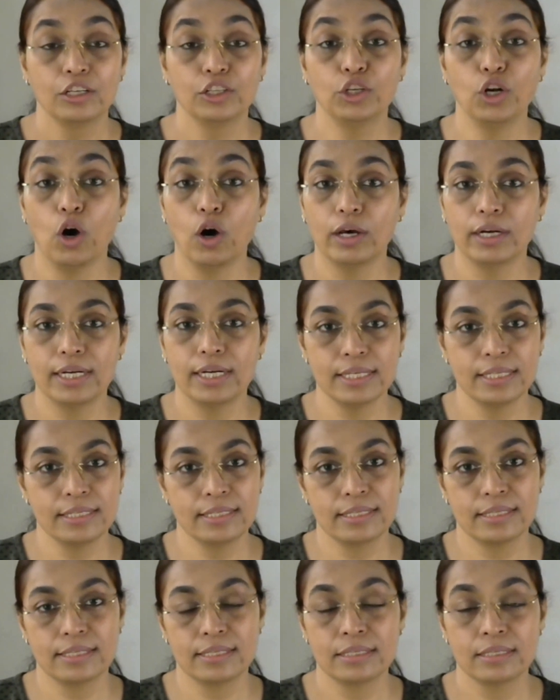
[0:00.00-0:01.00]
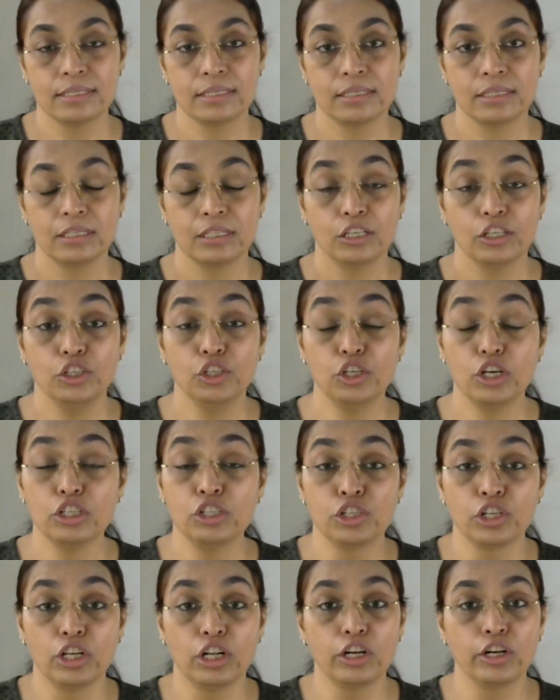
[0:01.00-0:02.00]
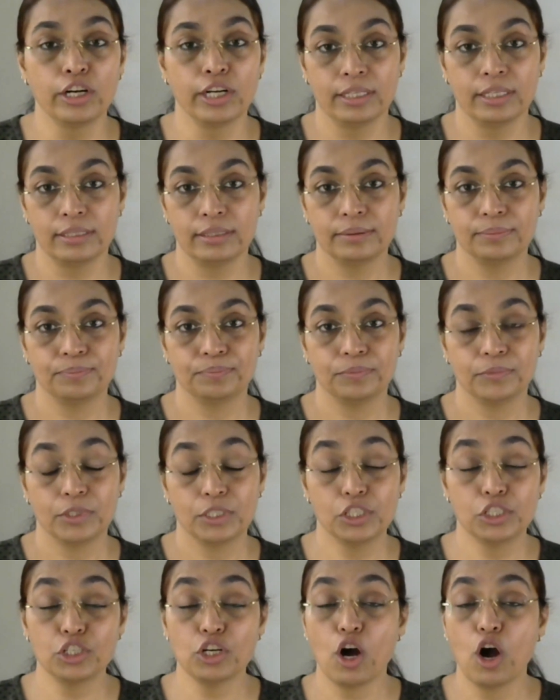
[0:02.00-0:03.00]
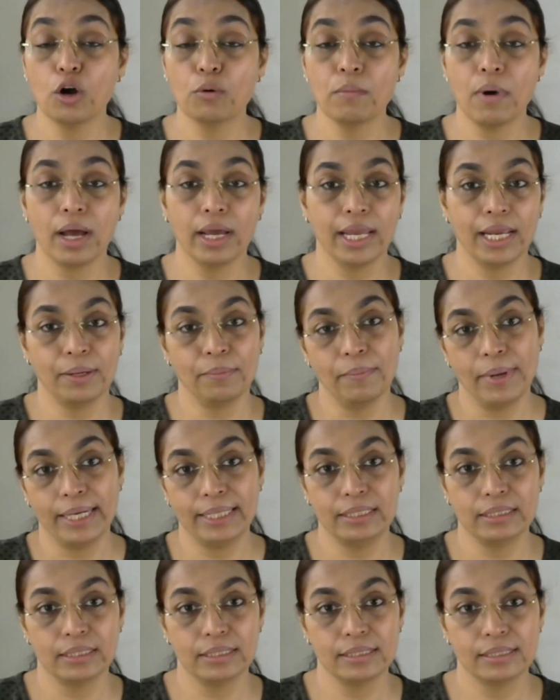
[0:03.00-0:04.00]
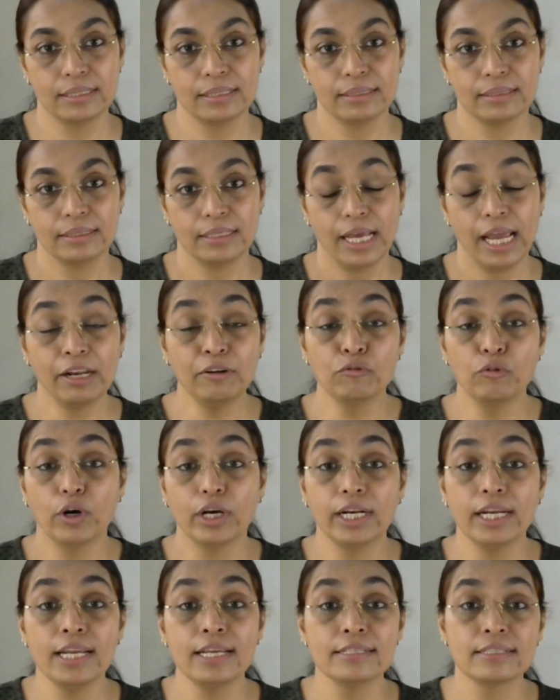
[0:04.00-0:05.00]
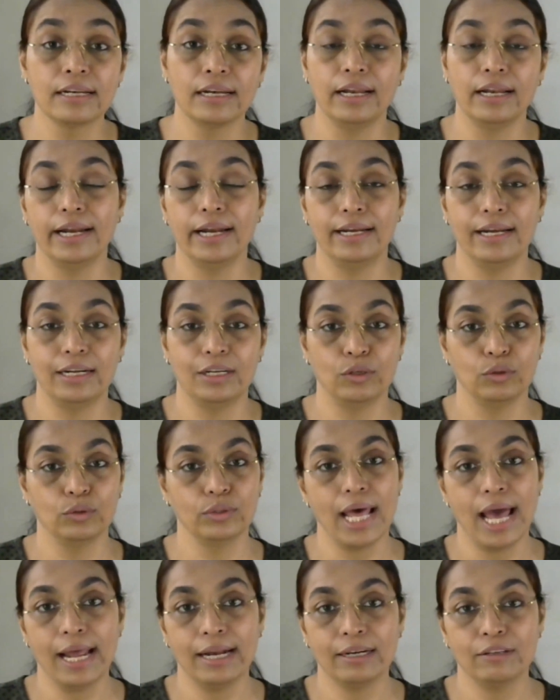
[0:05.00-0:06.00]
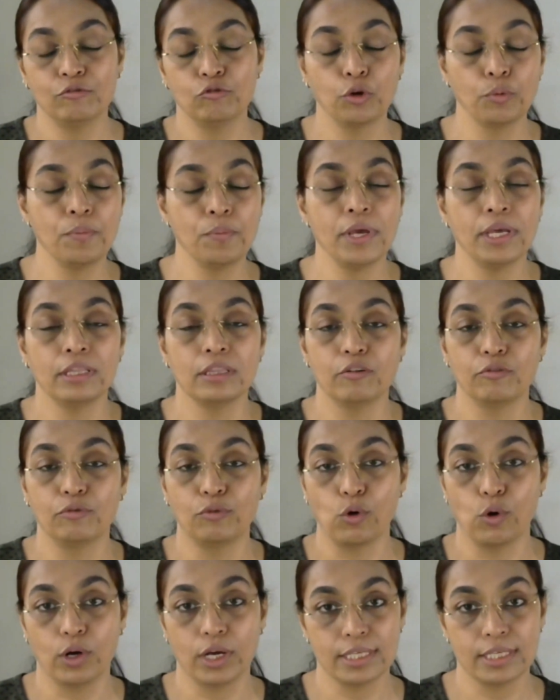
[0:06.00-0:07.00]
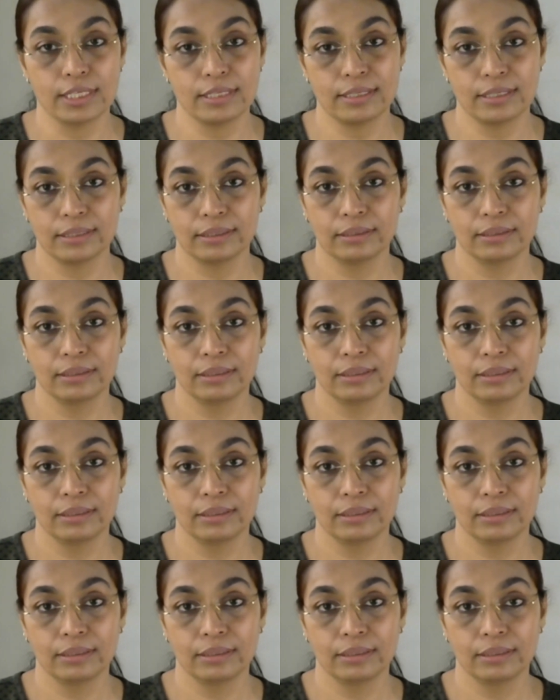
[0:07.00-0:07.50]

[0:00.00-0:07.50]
Taurus, your children, stock market matters, and worries related to that would be in the focus.